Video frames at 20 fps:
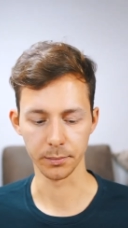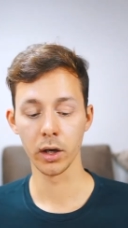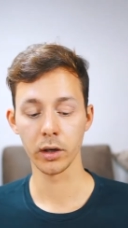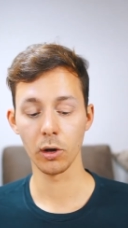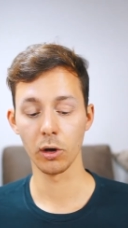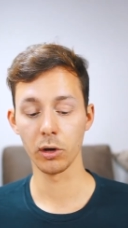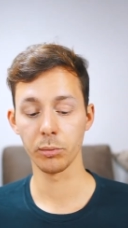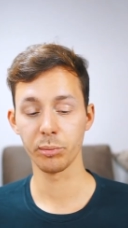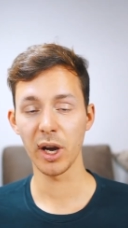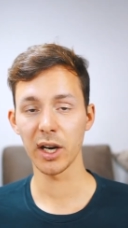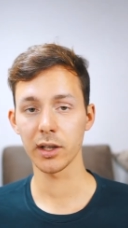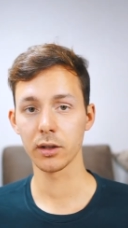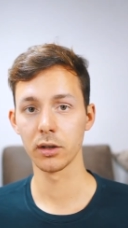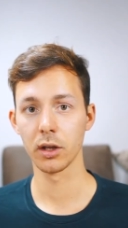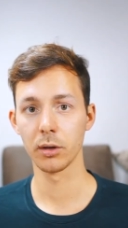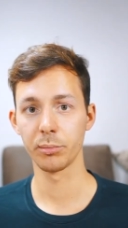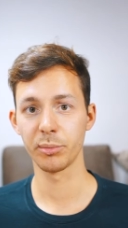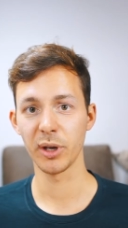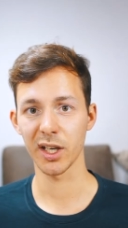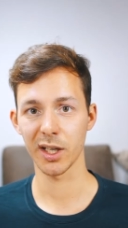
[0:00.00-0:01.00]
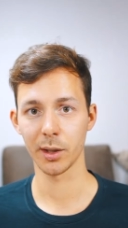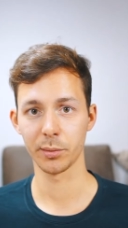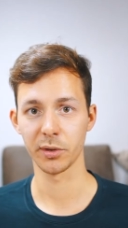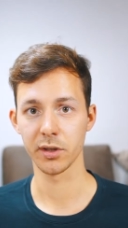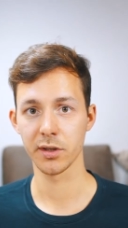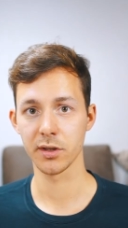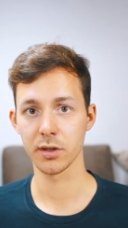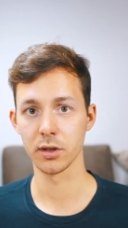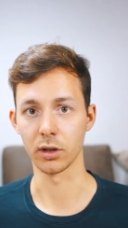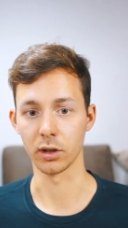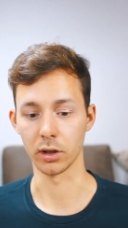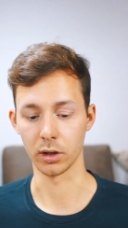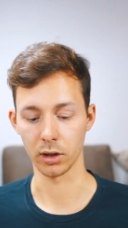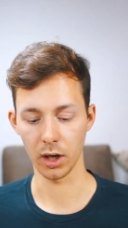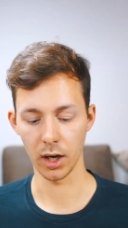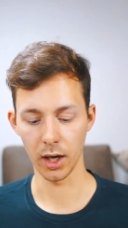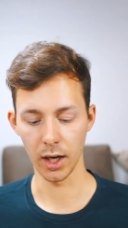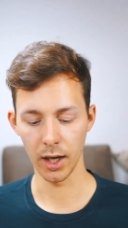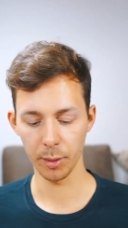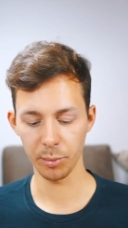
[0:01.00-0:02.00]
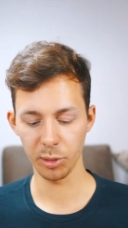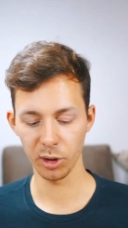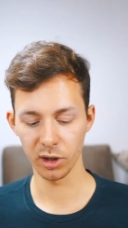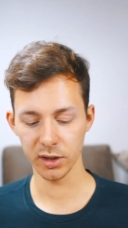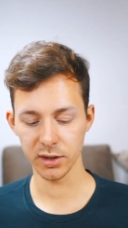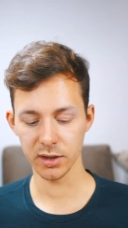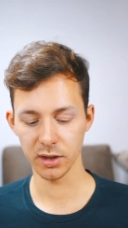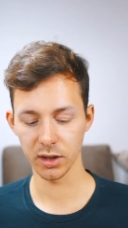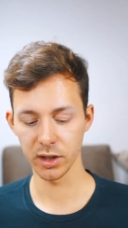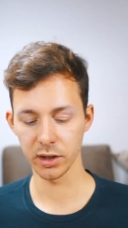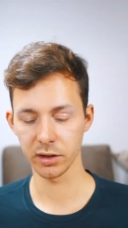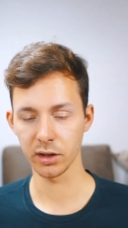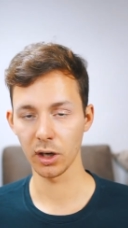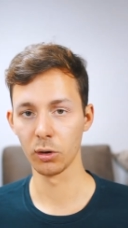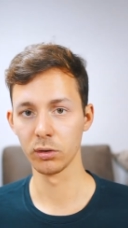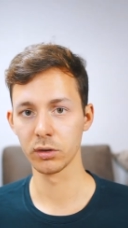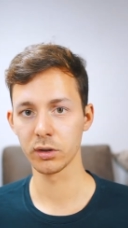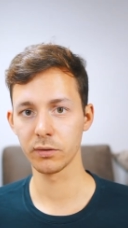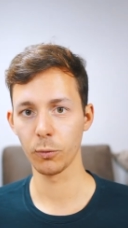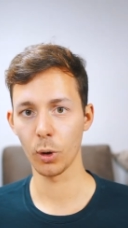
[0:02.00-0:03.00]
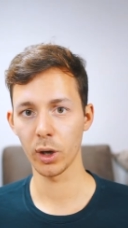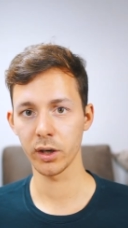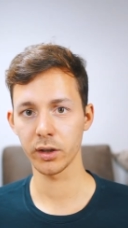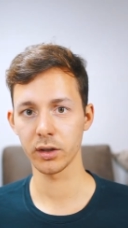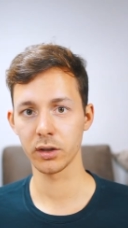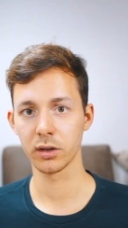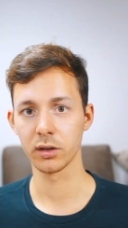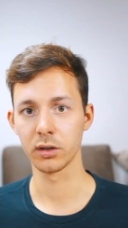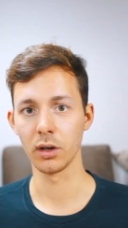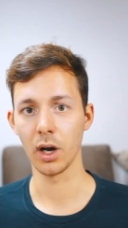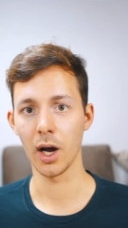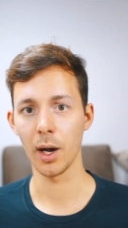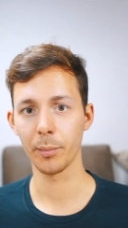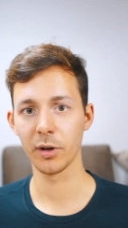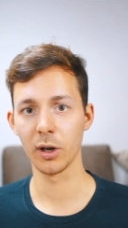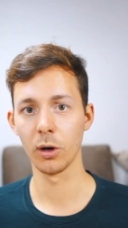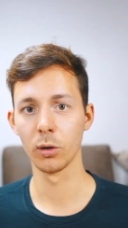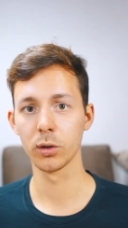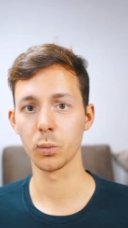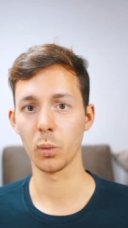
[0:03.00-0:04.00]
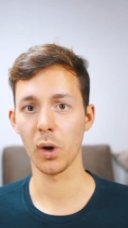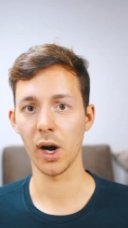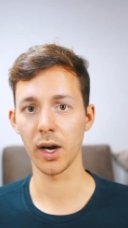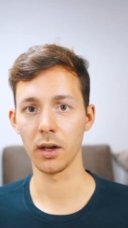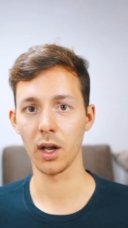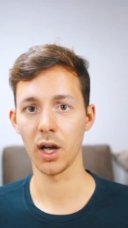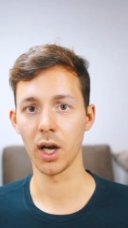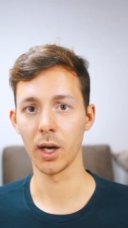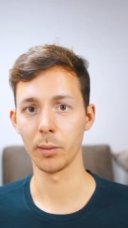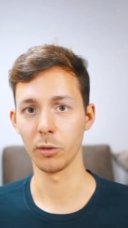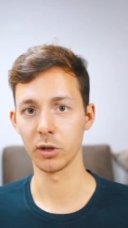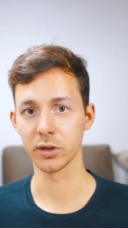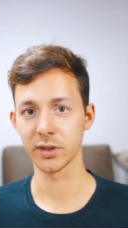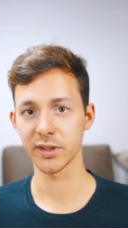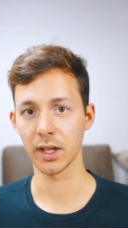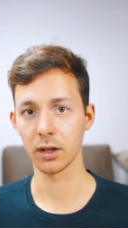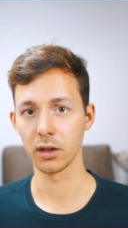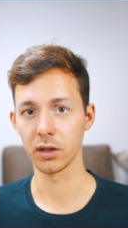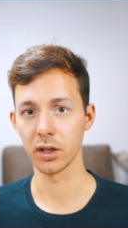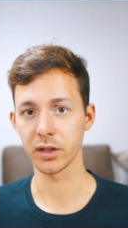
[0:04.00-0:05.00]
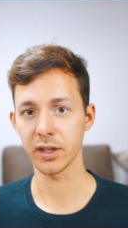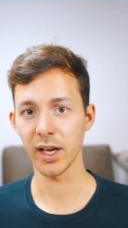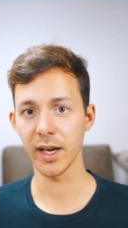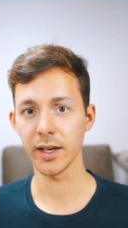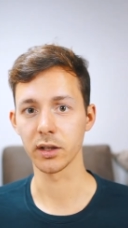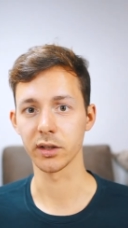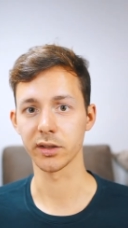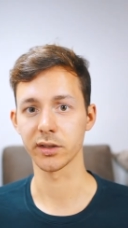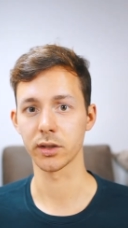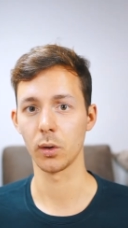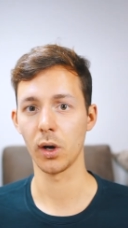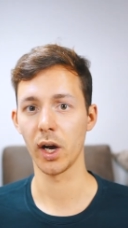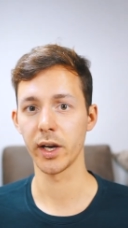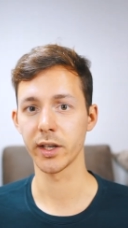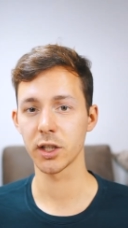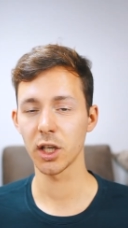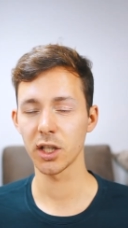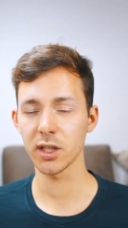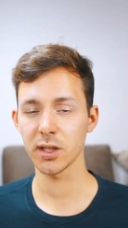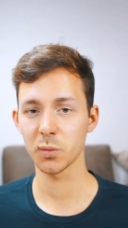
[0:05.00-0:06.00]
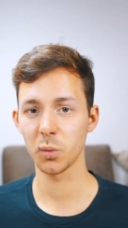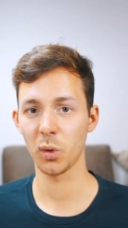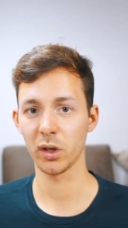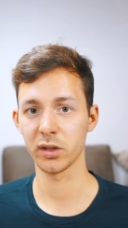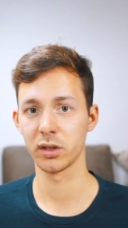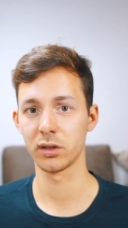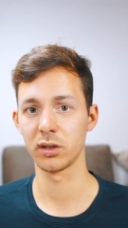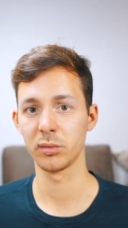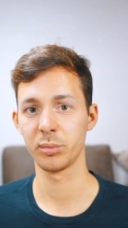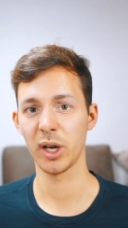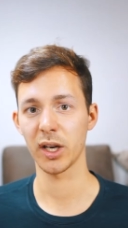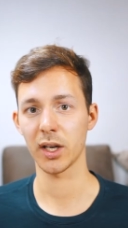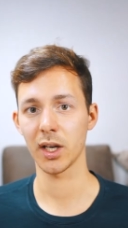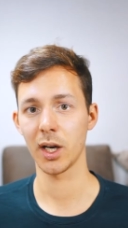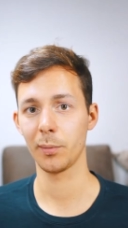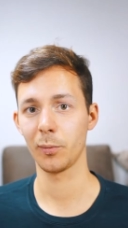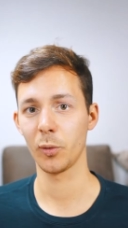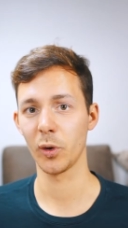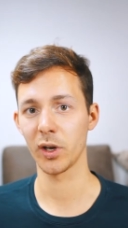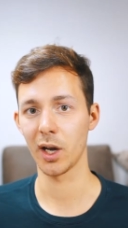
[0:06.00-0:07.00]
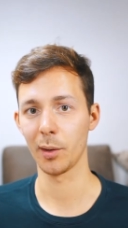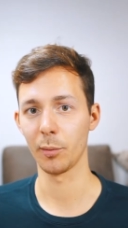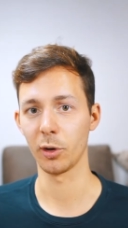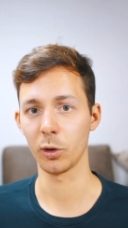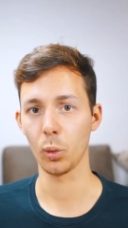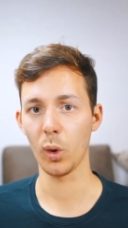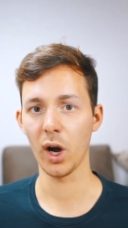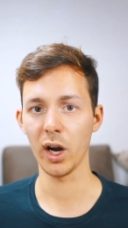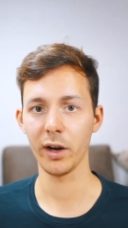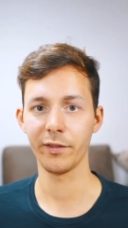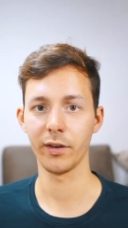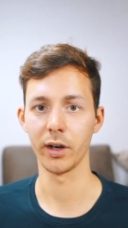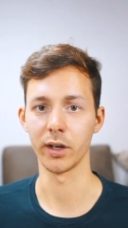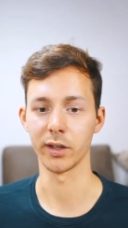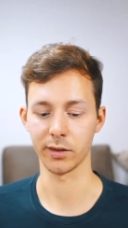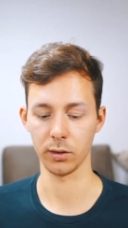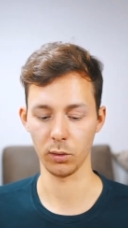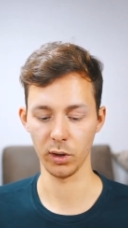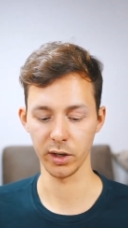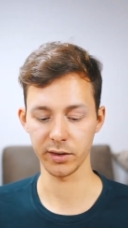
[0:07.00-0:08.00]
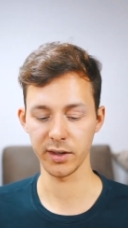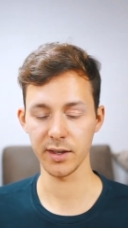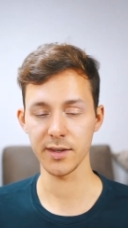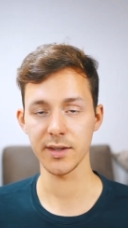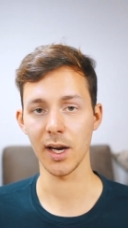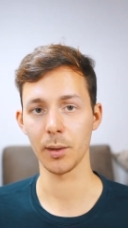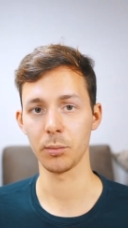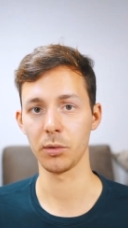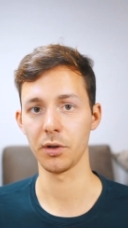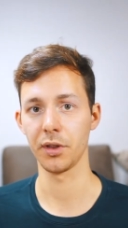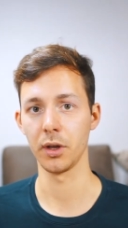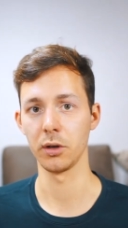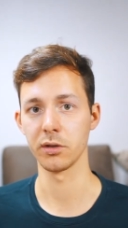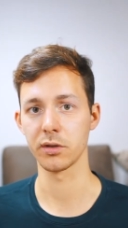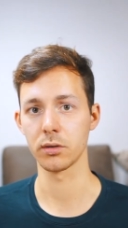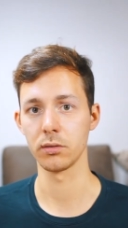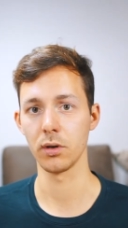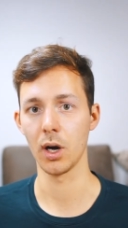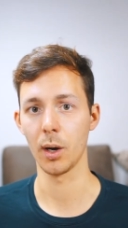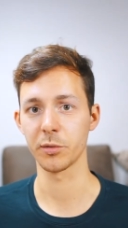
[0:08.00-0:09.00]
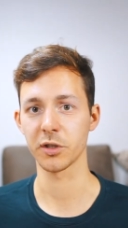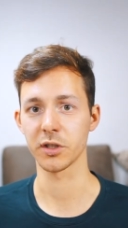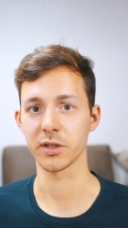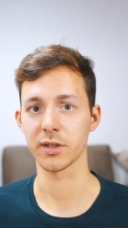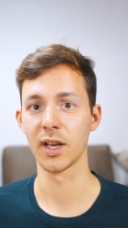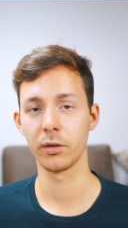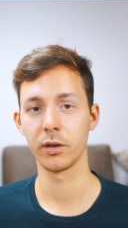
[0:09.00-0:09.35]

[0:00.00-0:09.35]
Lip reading: Going back to the backup and sync, I personally don't want it to upload while I'm on cellular data, so I just want it to back up when I'm on Wi-Fi, so I disabled those two options.